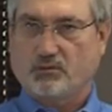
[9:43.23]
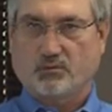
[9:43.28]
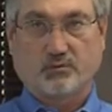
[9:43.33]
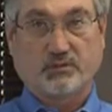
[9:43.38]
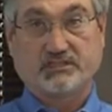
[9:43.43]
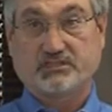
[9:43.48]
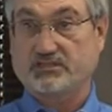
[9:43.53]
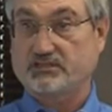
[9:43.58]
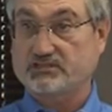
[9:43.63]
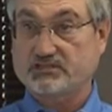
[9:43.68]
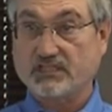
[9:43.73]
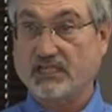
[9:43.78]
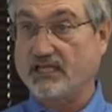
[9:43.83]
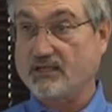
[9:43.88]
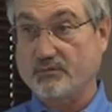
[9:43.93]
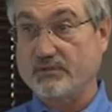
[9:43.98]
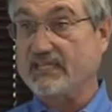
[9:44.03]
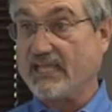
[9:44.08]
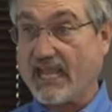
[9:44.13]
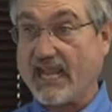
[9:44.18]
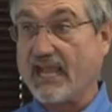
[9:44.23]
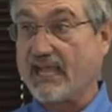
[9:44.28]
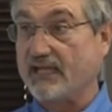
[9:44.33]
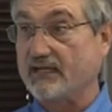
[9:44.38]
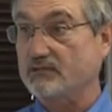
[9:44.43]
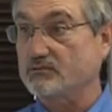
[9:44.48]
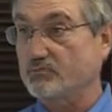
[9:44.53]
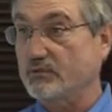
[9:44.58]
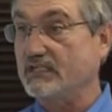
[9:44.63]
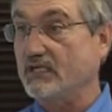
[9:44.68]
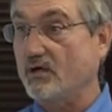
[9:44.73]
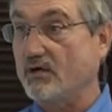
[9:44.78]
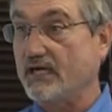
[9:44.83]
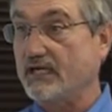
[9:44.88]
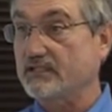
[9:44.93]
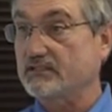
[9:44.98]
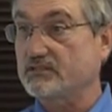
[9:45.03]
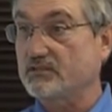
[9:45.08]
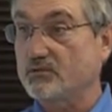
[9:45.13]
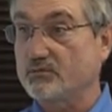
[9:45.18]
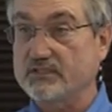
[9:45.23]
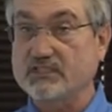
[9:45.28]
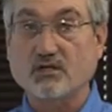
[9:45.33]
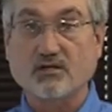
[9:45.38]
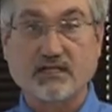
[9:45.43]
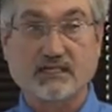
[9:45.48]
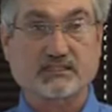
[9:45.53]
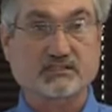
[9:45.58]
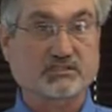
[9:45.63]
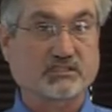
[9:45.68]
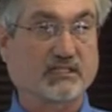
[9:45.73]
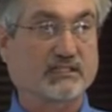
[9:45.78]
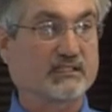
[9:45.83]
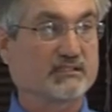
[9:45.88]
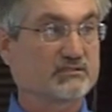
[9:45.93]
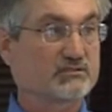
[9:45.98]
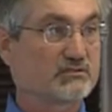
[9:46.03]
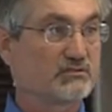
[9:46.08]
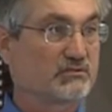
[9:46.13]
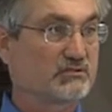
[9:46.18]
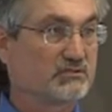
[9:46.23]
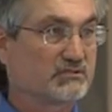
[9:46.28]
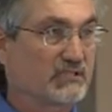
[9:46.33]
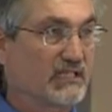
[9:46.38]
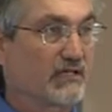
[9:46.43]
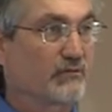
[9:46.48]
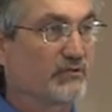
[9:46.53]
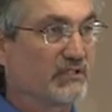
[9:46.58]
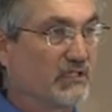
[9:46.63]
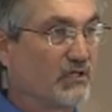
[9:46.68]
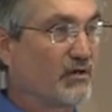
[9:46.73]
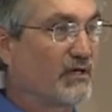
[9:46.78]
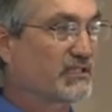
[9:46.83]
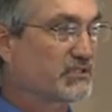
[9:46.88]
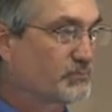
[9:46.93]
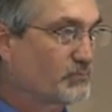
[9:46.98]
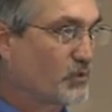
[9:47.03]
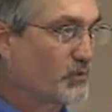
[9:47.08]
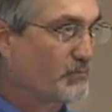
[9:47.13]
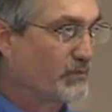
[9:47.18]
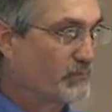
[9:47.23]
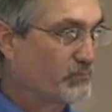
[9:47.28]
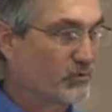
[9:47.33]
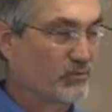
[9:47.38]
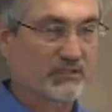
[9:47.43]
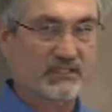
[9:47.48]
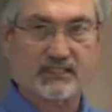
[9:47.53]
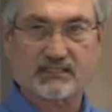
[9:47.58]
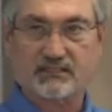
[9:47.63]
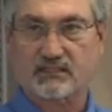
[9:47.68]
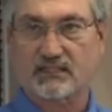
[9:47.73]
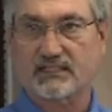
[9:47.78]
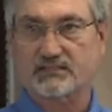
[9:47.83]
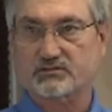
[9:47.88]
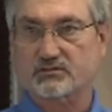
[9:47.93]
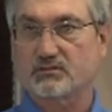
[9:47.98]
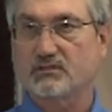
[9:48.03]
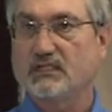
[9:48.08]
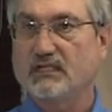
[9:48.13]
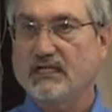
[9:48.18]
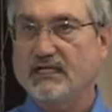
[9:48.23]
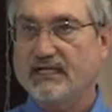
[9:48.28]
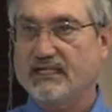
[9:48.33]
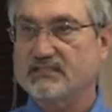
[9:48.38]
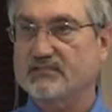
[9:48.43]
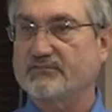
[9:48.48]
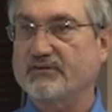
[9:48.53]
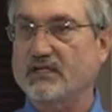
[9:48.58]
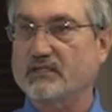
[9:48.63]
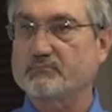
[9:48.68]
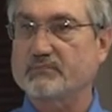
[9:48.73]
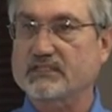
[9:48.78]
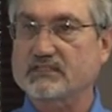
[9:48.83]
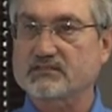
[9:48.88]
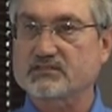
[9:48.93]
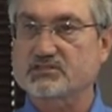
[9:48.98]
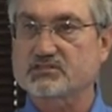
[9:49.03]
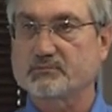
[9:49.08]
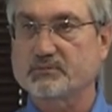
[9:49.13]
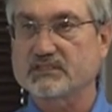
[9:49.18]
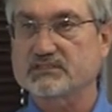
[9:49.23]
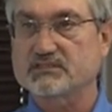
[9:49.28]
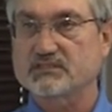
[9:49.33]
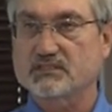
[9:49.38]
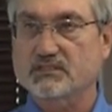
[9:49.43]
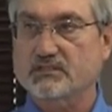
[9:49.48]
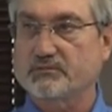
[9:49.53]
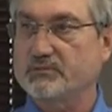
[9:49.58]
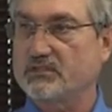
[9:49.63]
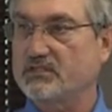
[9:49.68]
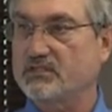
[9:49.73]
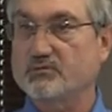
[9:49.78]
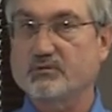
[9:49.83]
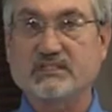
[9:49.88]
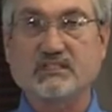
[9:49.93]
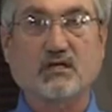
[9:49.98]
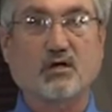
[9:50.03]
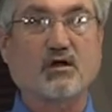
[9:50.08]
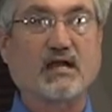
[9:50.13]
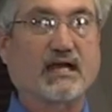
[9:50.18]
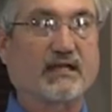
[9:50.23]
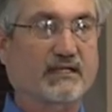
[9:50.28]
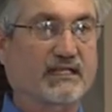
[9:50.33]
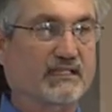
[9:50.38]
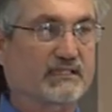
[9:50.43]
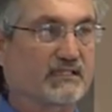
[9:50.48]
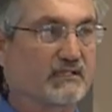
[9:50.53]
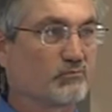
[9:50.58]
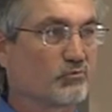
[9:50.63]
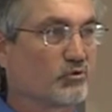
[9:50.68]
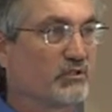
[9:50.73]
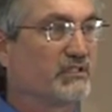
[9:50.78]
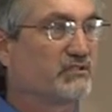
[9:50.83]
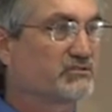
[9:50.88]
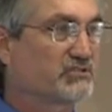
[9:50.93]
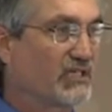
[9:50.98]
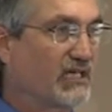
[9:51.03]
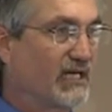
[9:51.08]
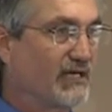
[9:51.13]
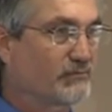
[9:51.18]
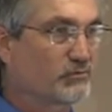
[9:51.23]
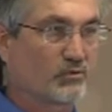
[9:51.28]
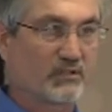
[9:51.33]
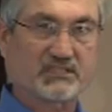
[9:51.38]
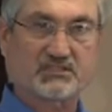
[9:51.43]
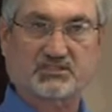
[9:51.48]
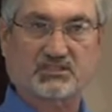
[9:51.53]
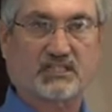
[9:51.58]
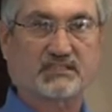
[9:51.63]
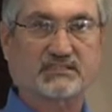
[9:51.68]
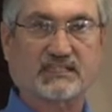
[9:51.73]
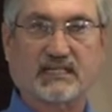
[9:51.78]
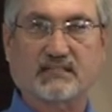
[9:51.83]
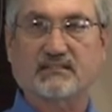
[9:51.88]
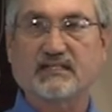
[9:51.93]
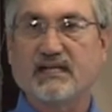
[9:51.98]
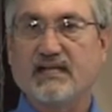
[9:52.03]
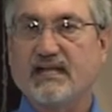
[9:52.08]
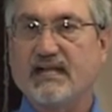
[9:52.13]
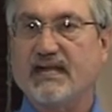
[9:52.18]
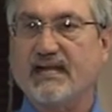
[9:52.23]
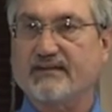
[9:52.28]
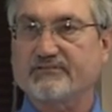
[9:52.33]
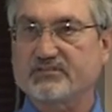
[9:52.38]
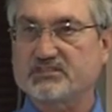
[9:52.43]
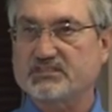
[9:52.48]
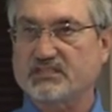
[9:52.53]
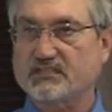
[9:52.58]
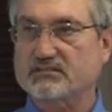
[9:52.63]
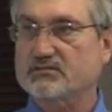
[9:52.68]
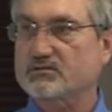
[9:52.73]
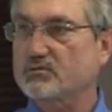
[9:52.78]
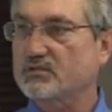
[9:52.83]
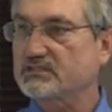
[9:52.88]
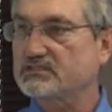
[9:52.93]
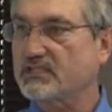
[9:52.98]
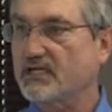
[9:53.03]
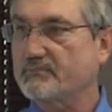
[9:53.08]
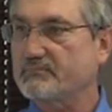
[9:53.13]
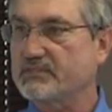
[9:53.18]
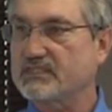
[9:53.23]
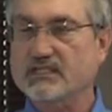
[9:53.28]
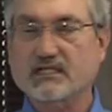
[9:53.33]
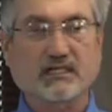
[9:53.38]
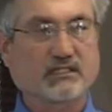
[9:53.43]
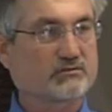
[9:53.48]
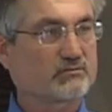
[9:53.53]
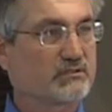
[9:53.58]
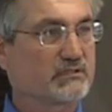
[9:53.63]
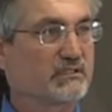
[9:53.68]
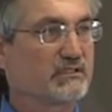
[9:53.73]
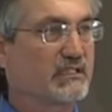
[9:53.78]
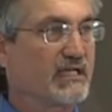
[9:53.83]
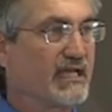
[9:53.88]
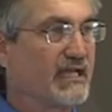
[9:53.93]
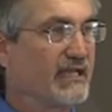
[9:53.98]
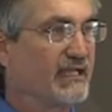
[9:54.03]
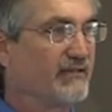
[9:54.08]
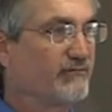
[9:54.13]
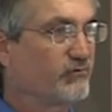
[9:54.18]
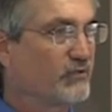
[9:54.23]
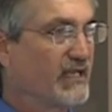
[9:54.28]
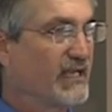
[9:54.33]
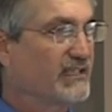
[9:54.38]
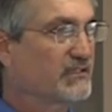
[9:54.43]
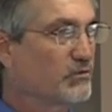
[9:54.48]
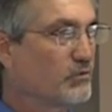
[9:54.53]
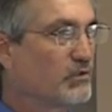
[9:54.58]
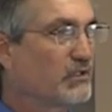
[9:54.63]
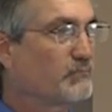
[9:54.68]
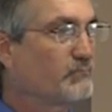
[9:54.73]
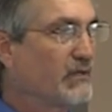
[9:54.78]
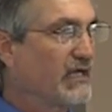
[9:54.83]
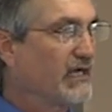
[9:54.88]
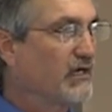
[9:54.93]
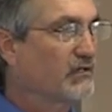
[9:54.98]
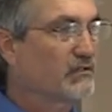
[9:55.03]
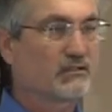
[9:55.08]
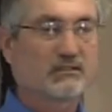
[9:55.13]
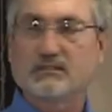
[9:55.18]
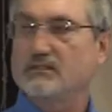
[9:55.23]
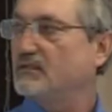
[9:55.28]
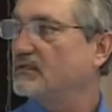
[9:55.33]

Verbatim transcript: We should shut, we can, we know how to do it. We know how to shut institutions down. We know how to support people with intellectual and developmental disabilities in the community. We know how to get them real jobs. We could shut down every shelter workshop in the country today if we had the willpower.